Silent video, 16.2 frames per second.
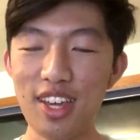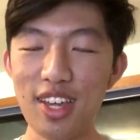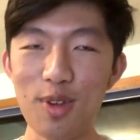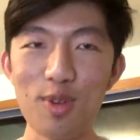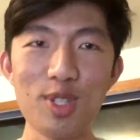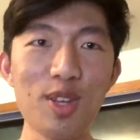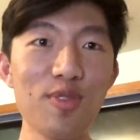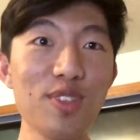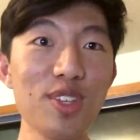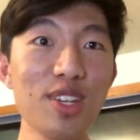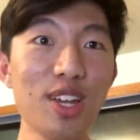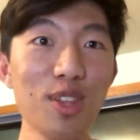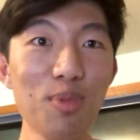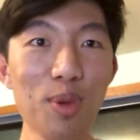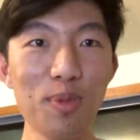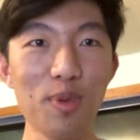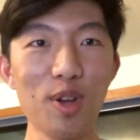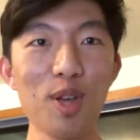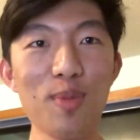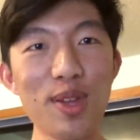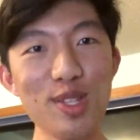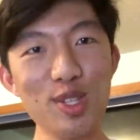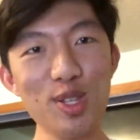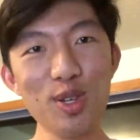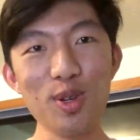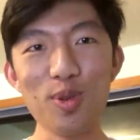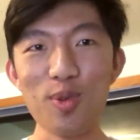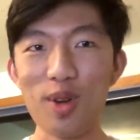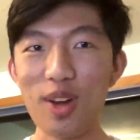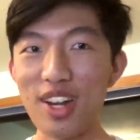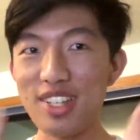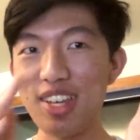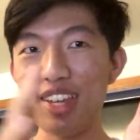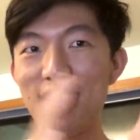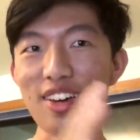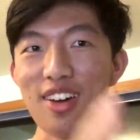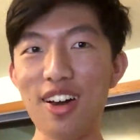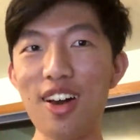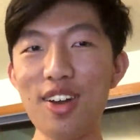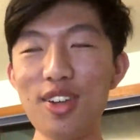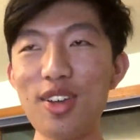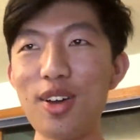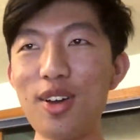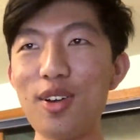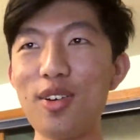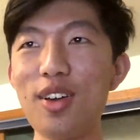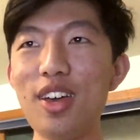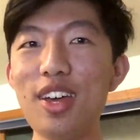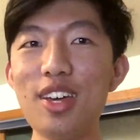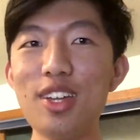which I've seen other people recommend too, where I take the audio,